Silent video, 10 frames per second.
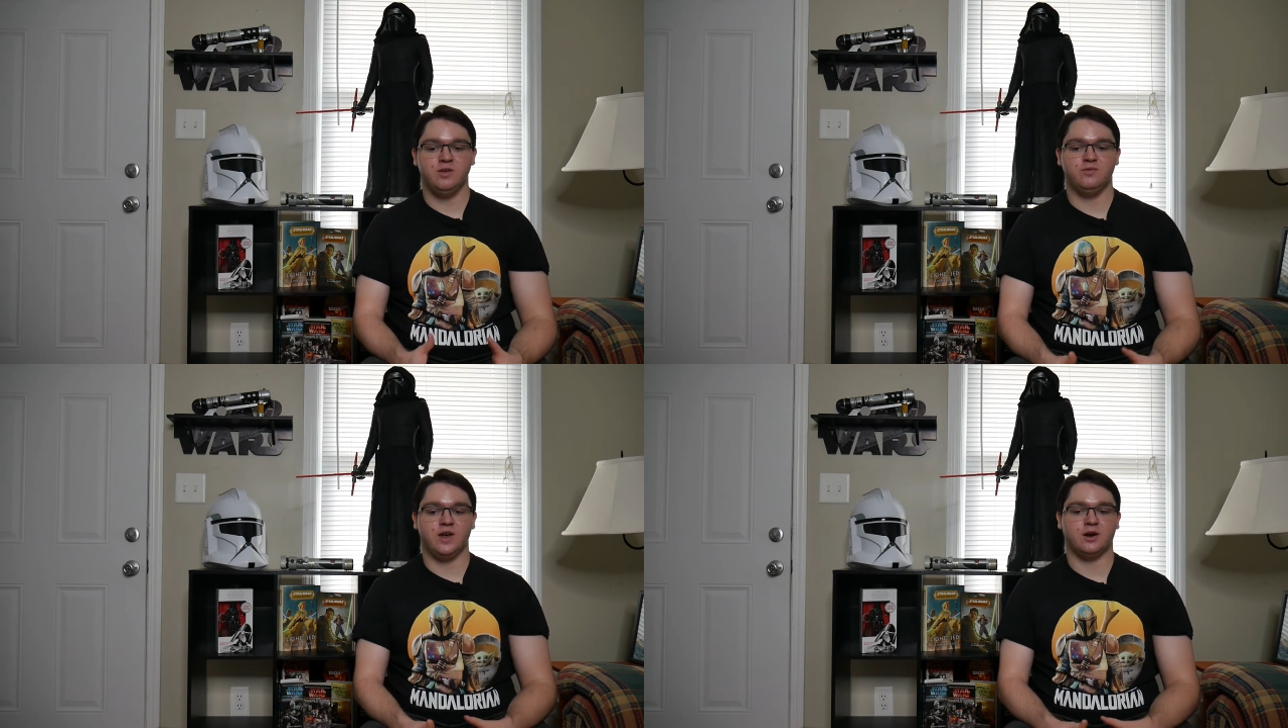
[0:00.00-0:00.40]

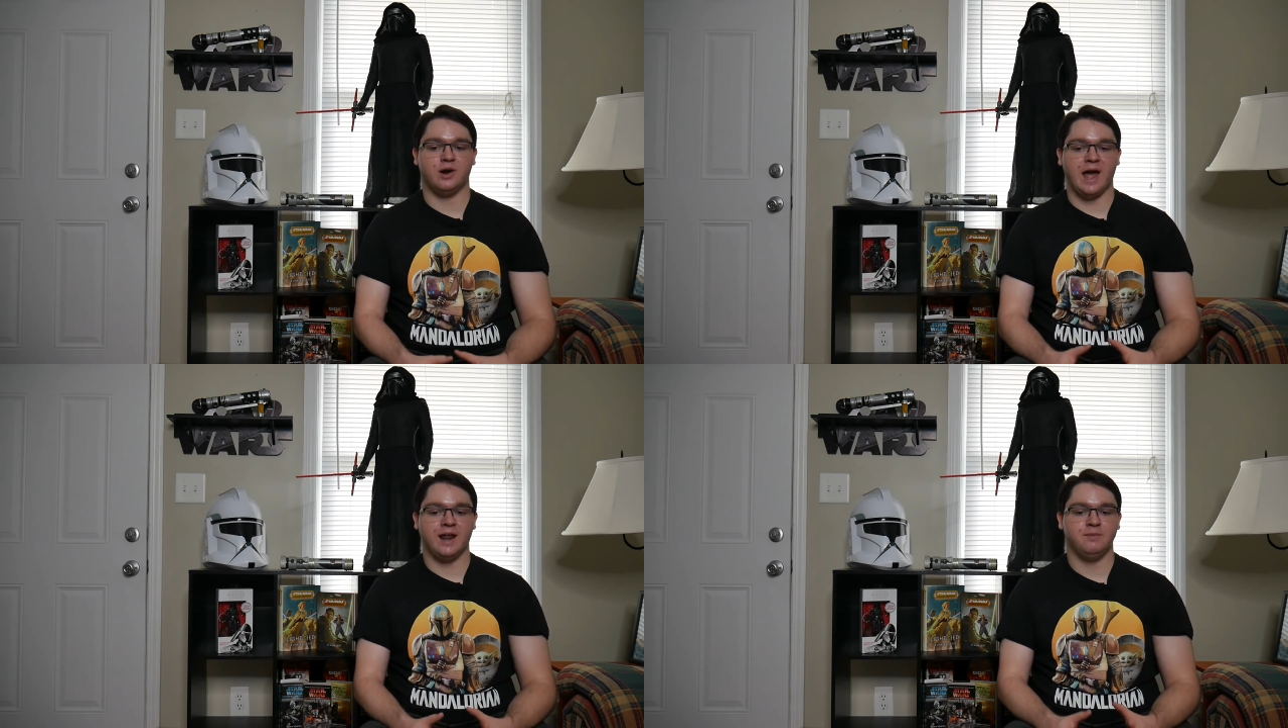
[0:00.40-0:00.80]
and Vader
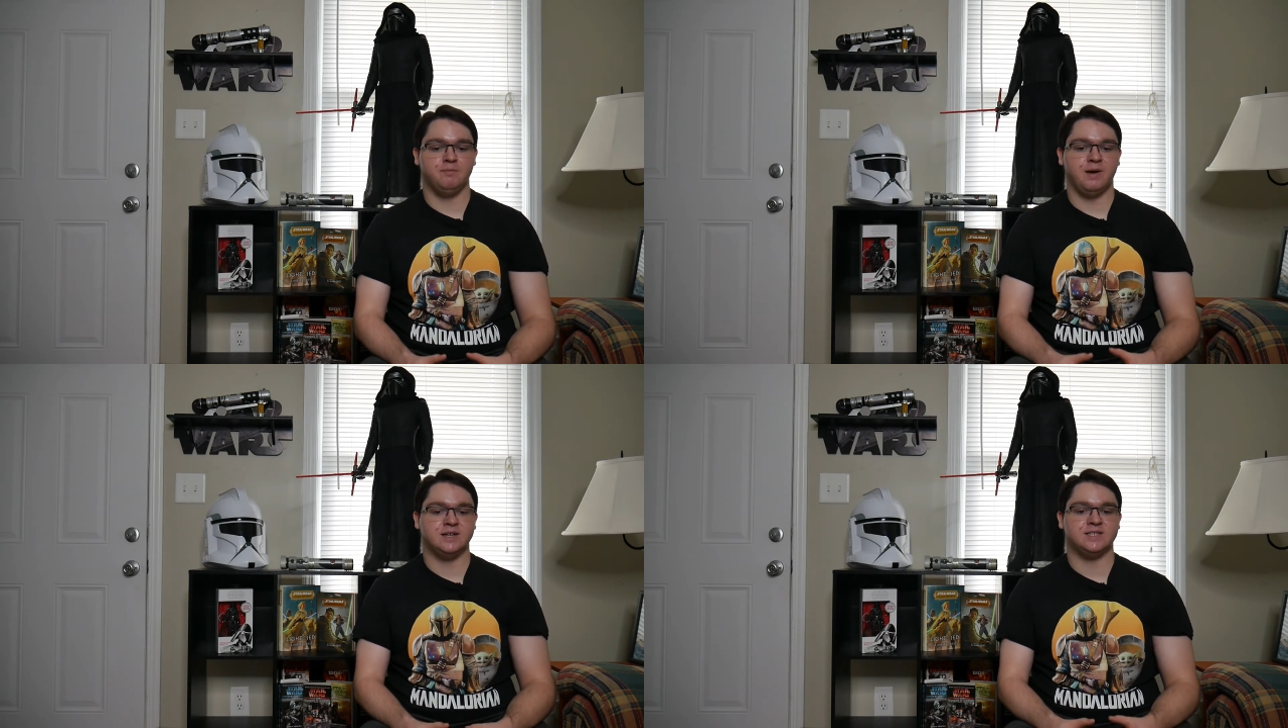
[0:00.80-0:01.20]

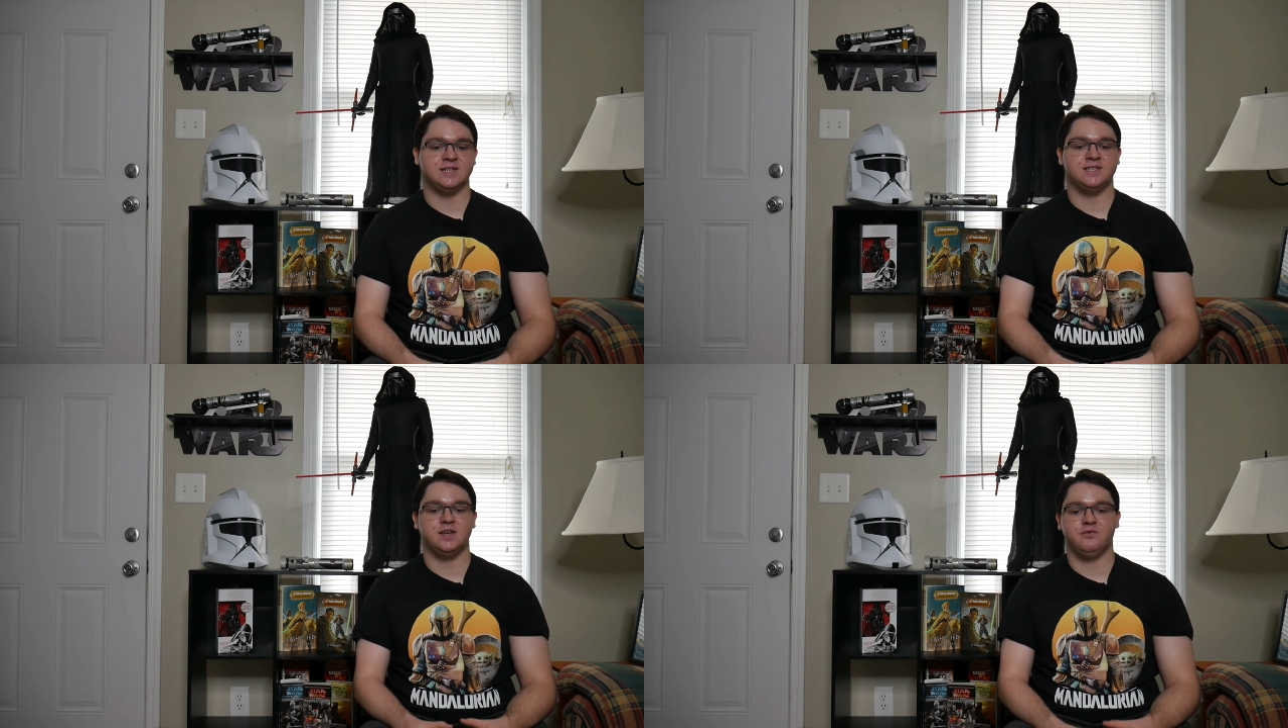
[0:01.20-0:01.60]
hadn't met
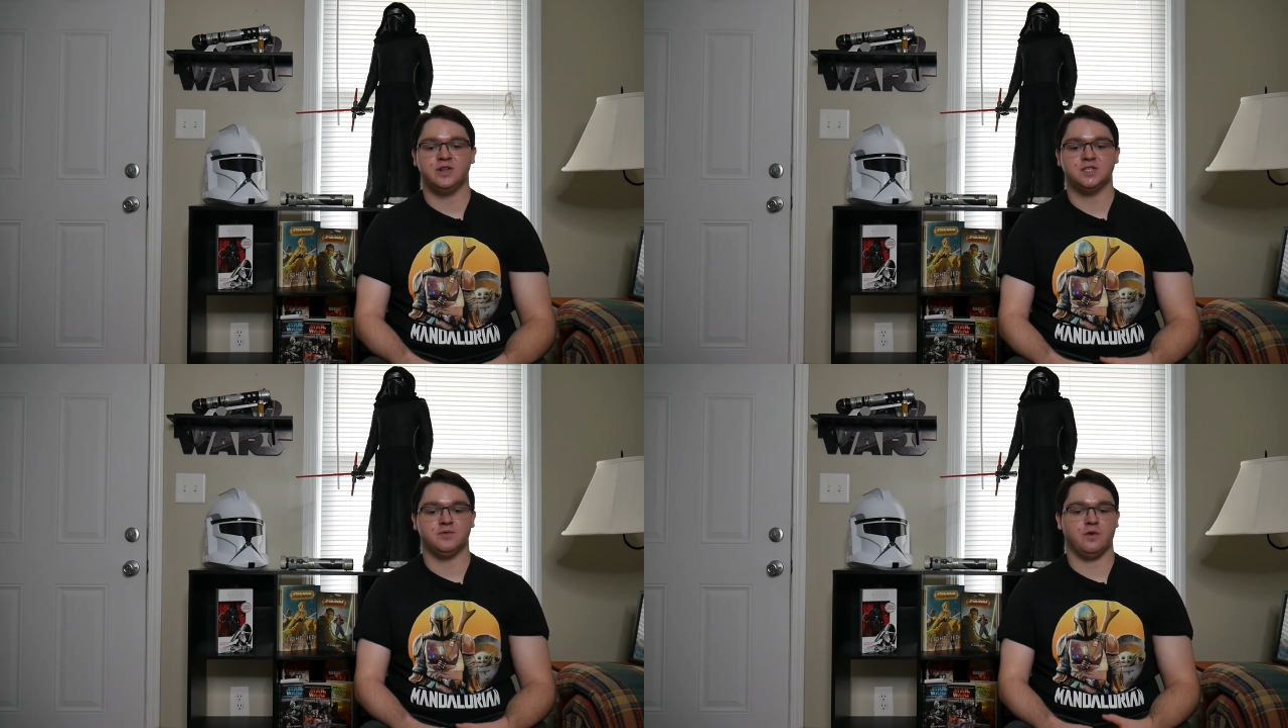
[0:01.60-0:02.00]
since the
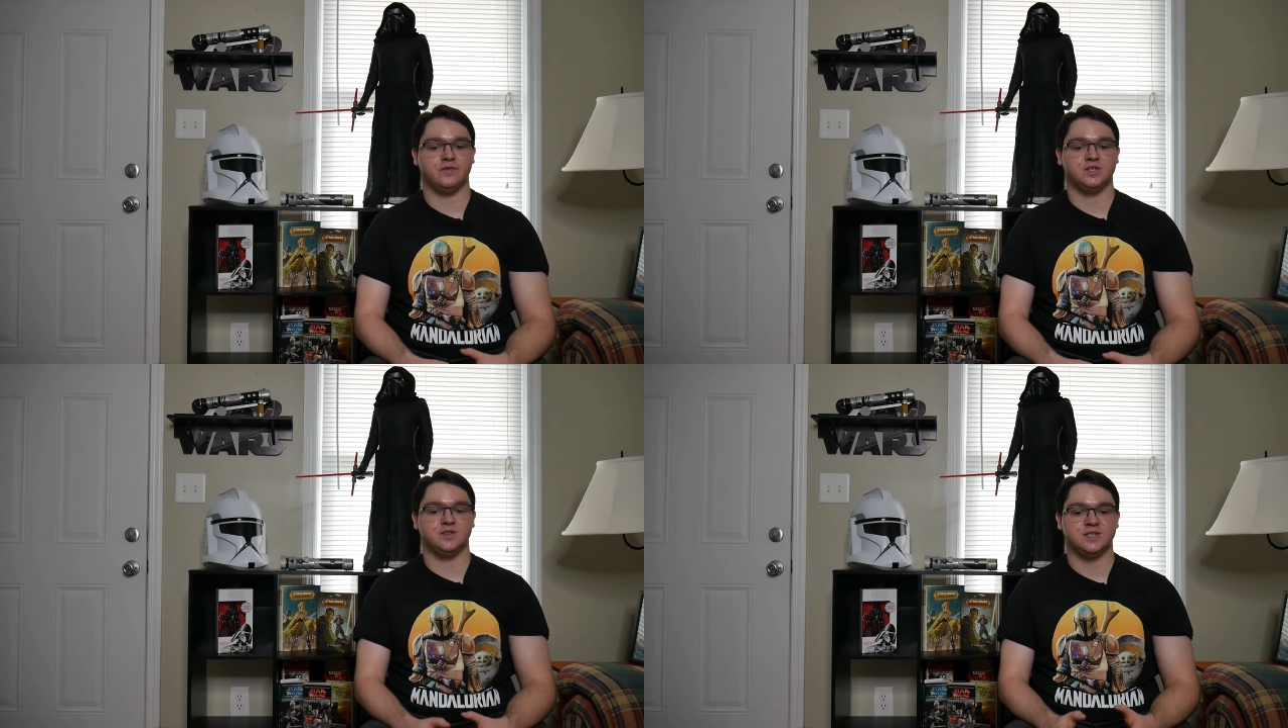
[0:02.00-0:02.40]
events of
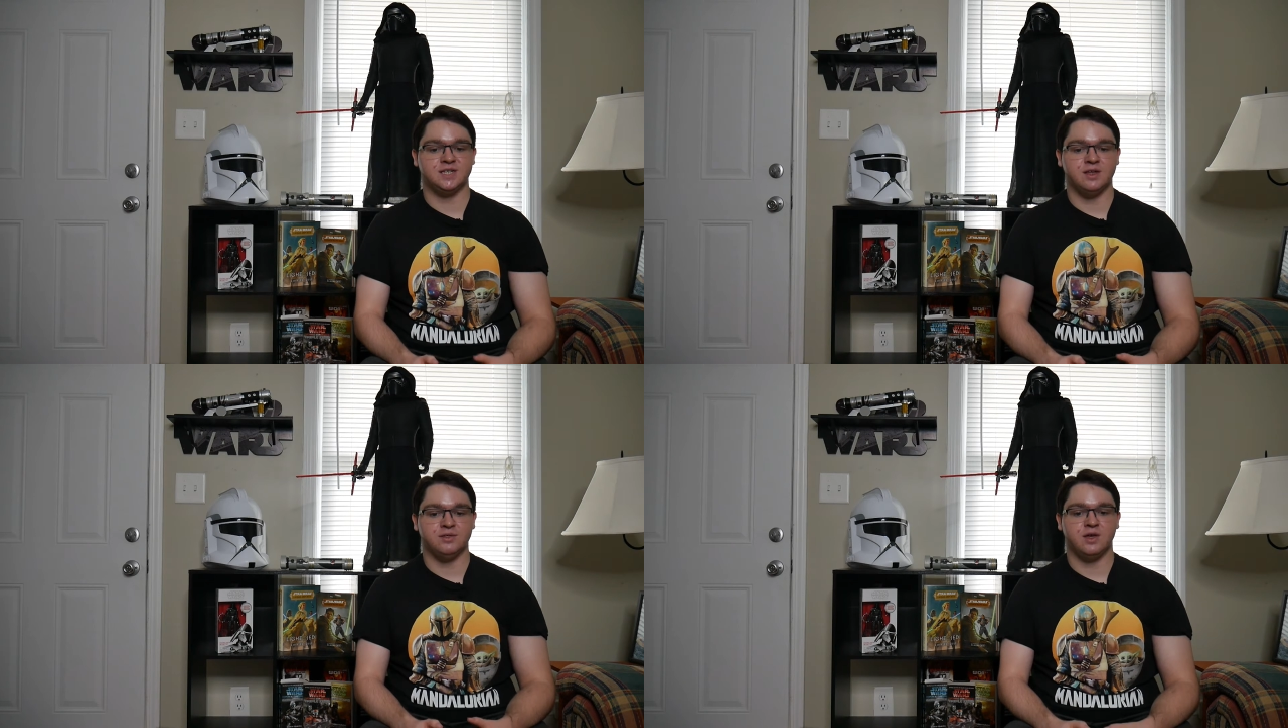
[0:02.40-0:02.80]
Revenge of the
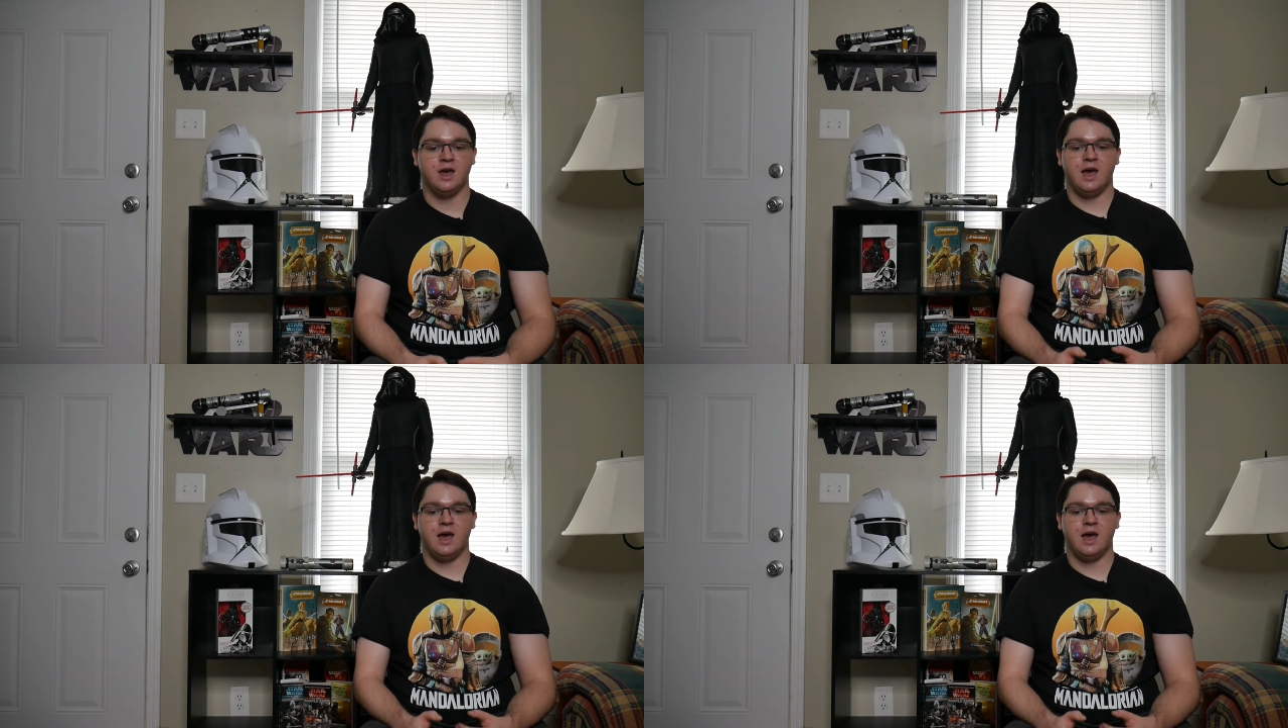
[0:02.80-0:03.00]
Sith,